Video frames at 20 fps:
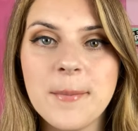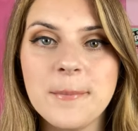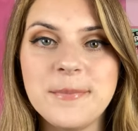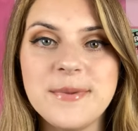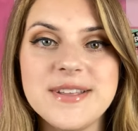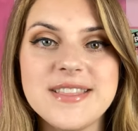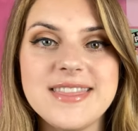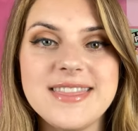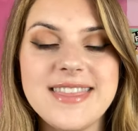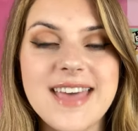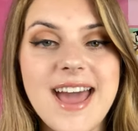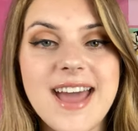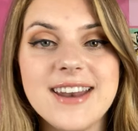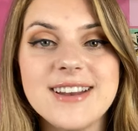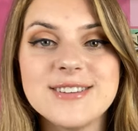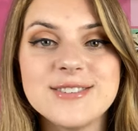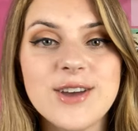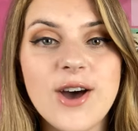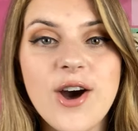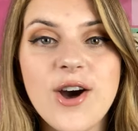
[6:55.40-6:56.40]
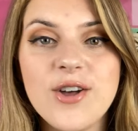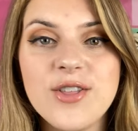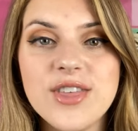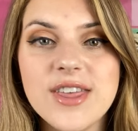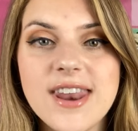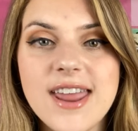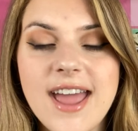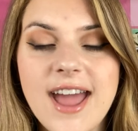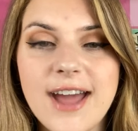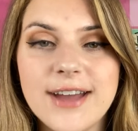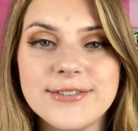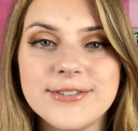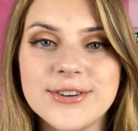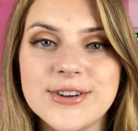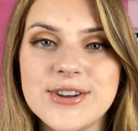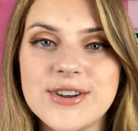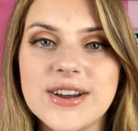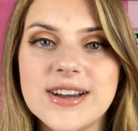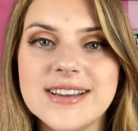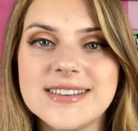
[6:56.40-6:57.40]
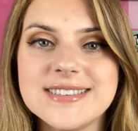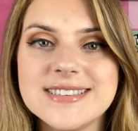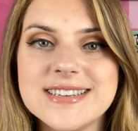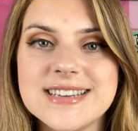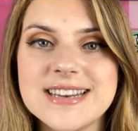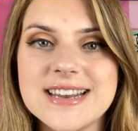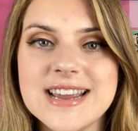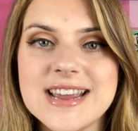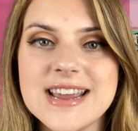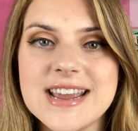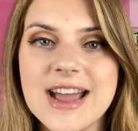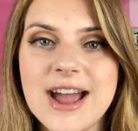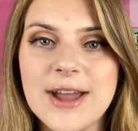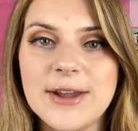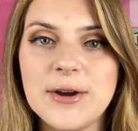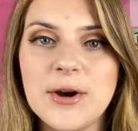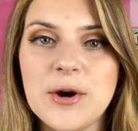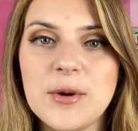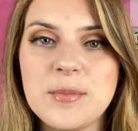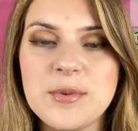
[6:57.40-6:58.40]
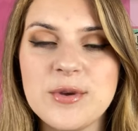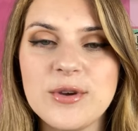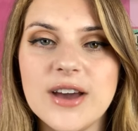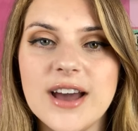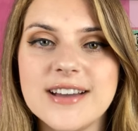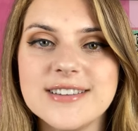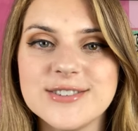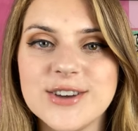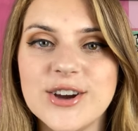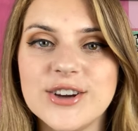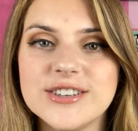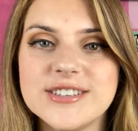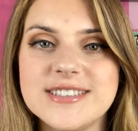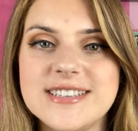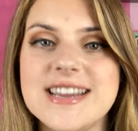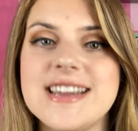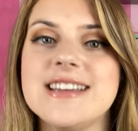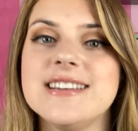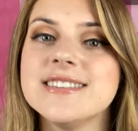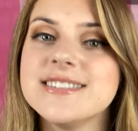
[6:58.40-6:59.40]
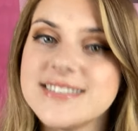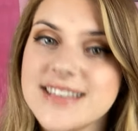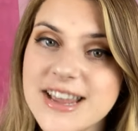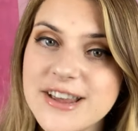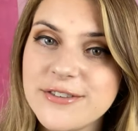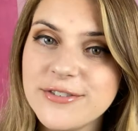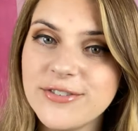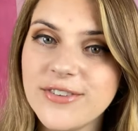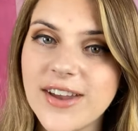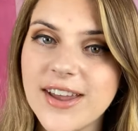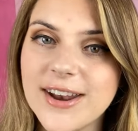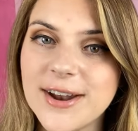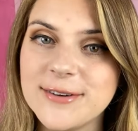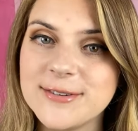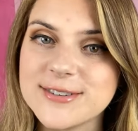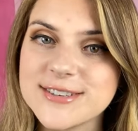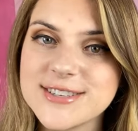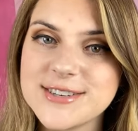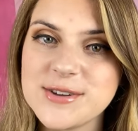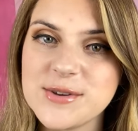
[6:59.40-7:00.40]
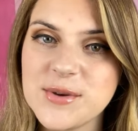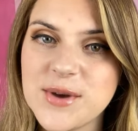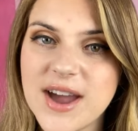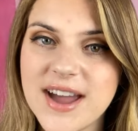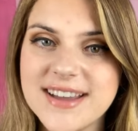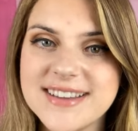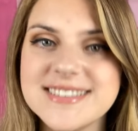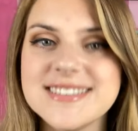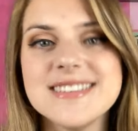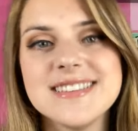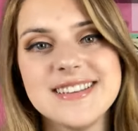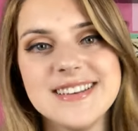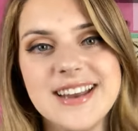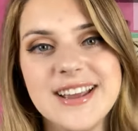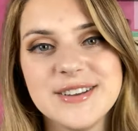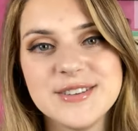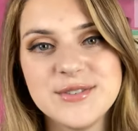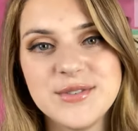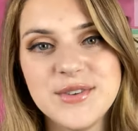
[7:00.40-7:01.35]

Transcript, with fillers: But that is all that I have for you guys today. I hope you guys are staying safe and I will see you guys in the next